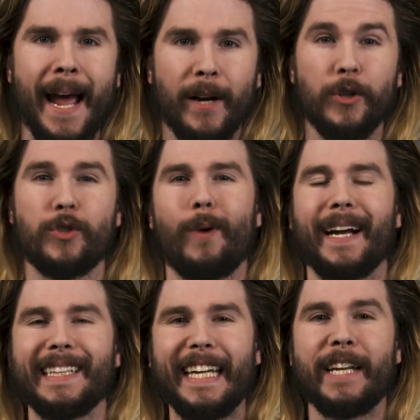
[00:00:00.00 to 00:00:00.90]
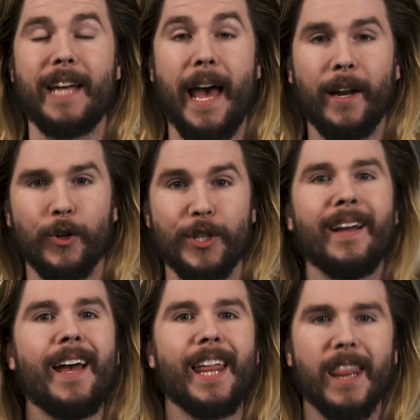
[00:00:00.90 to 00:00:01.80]
matter directly into
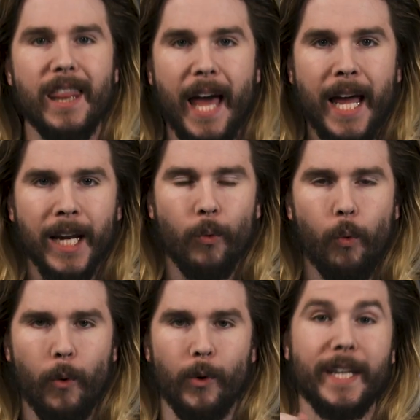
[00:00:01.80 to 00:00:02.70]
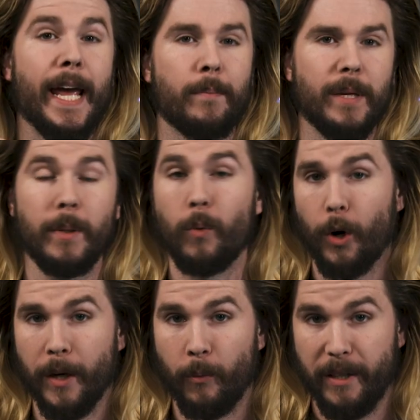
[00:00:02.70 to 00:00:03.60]
energy. Then what would Gambit be
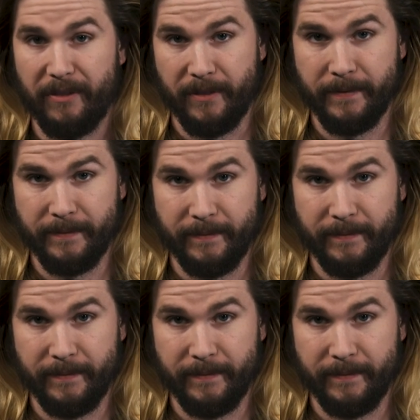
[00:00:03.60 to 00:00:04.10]
working with?